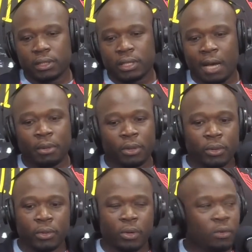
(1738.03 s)

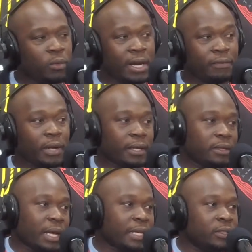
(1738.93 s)
Cabo or wherever,
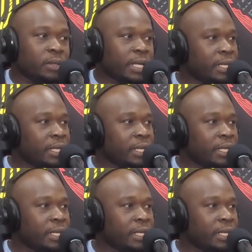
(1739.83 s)
I can do that